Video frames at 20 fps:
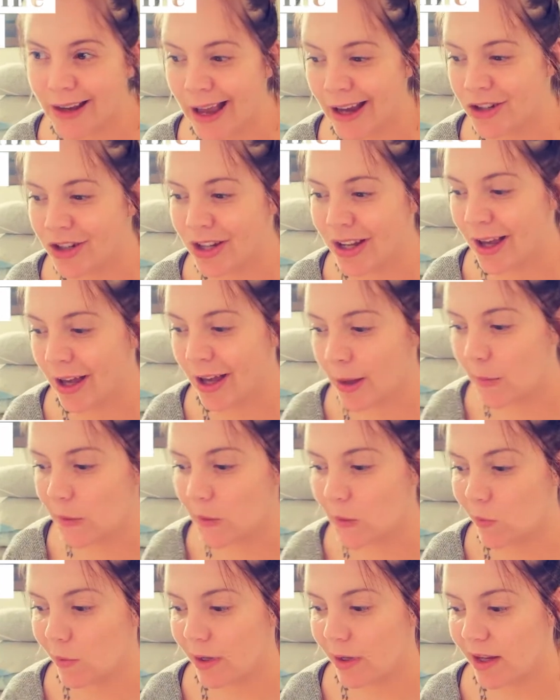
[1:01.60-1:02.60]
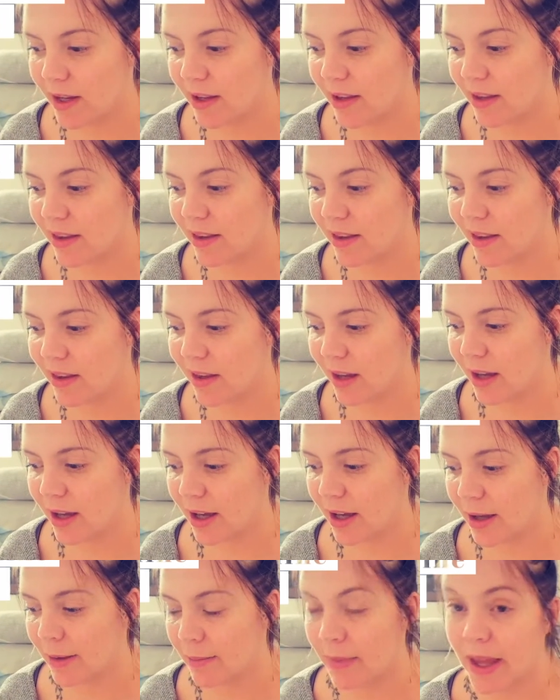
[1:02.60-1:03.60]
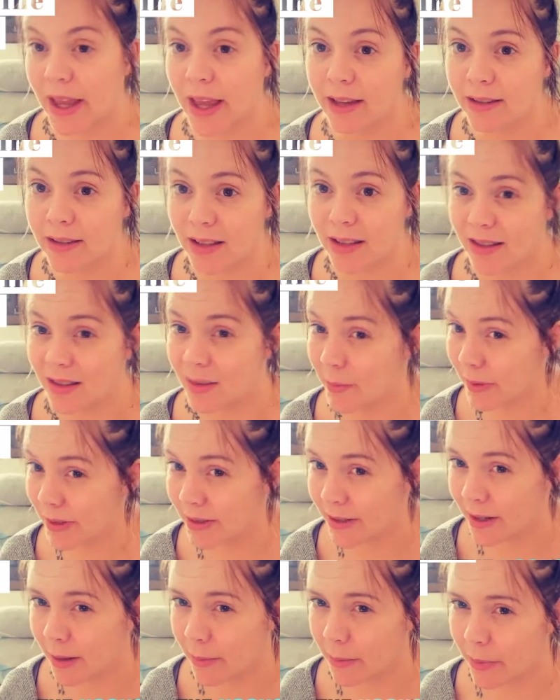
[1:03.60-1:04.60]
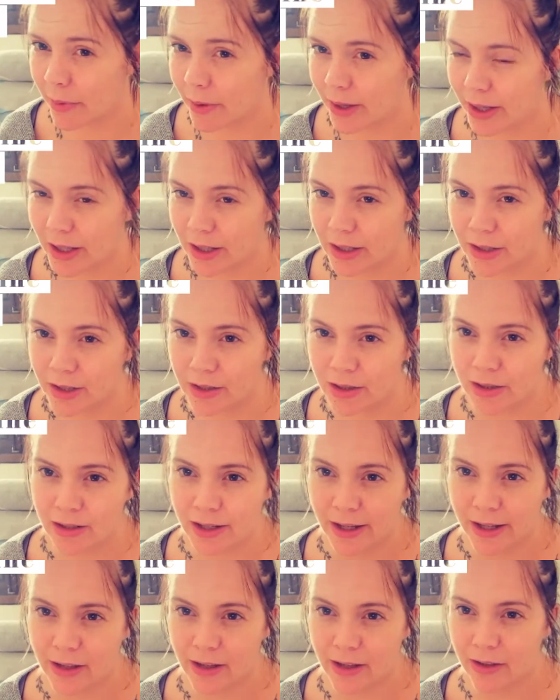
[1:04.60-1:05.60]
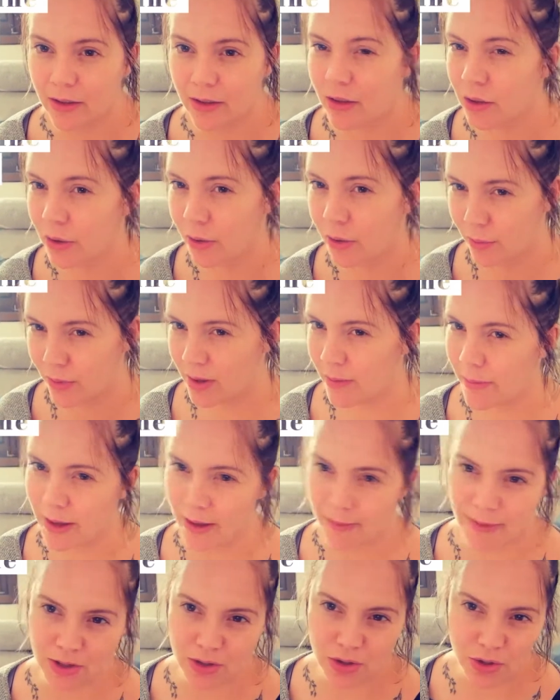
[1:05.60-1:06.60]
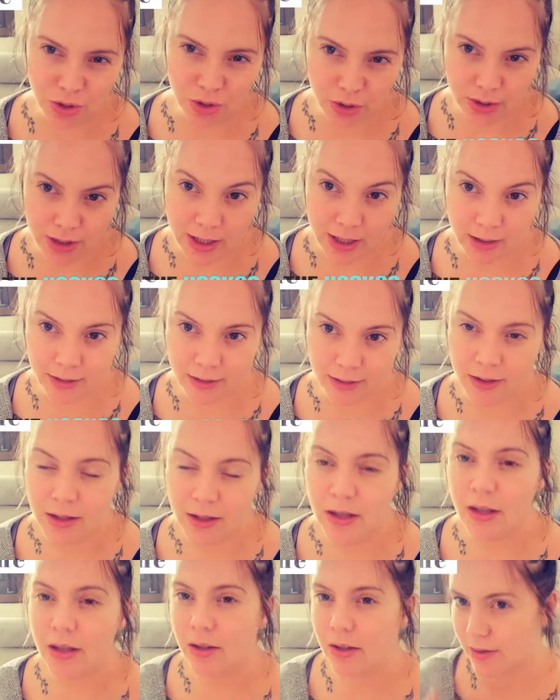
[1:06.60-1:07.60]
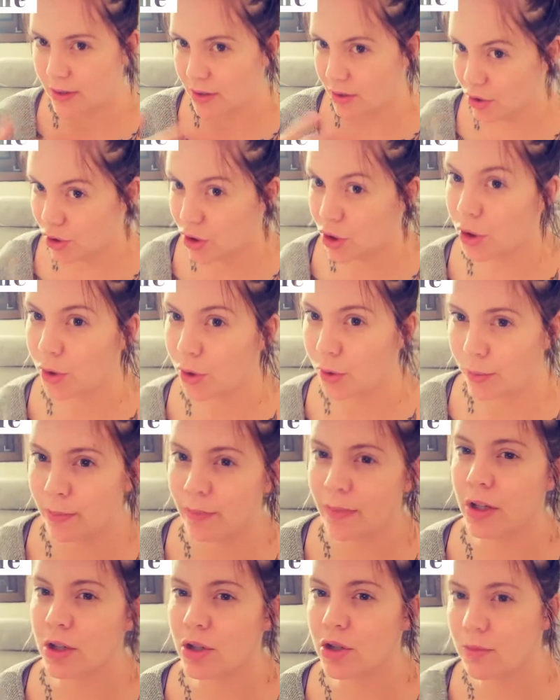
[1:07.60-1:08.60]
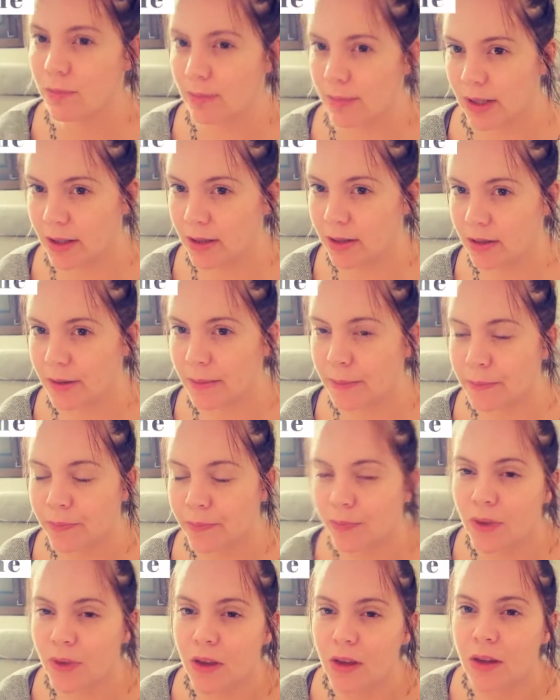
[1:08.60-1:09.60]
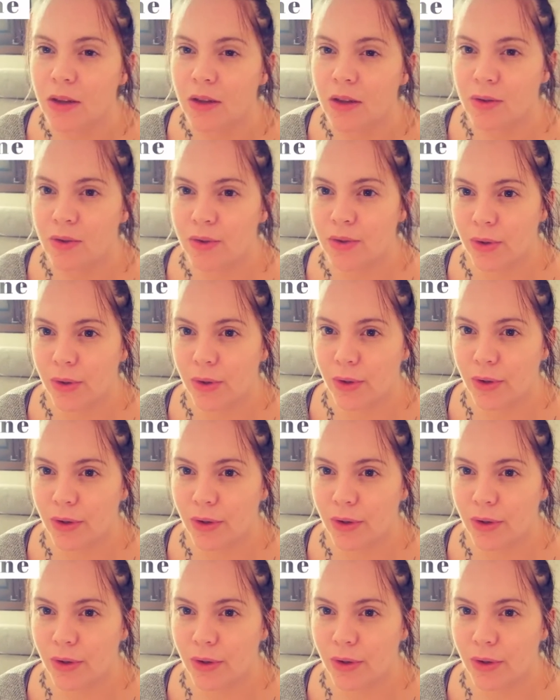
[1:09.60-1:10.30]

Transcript: actually helps with excess spit up and, like, you know, when the baby's choking because there's too much milk. So